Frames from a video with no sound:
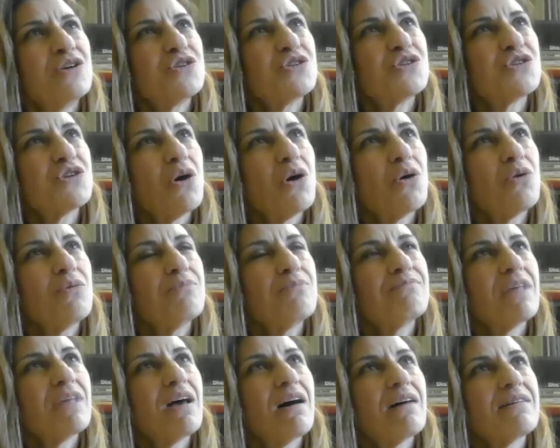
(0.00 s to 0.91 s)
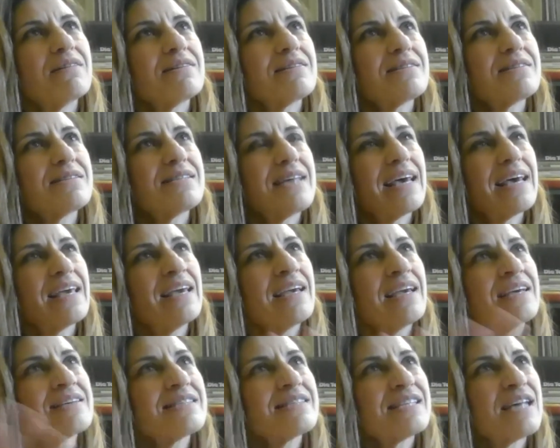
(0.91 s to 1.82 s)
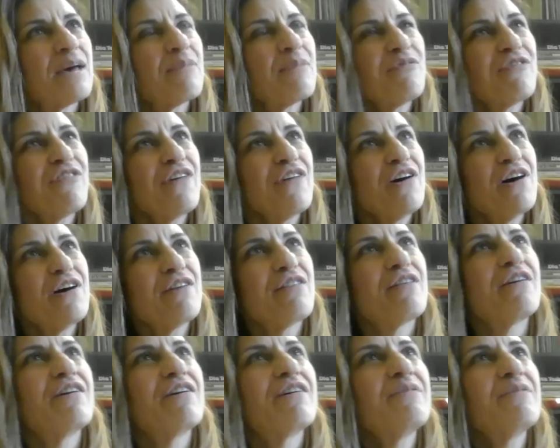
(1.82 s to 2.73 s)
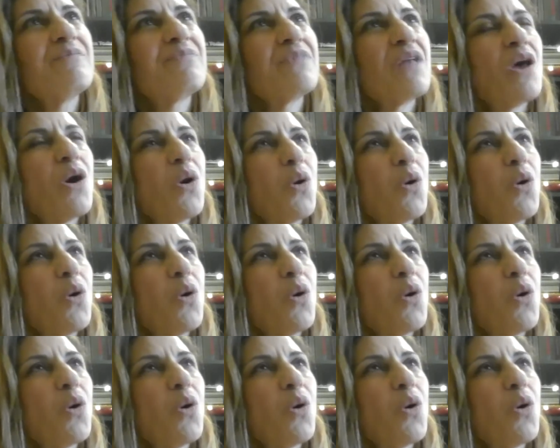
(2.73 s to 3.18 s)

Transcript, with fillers: So, taking a step further,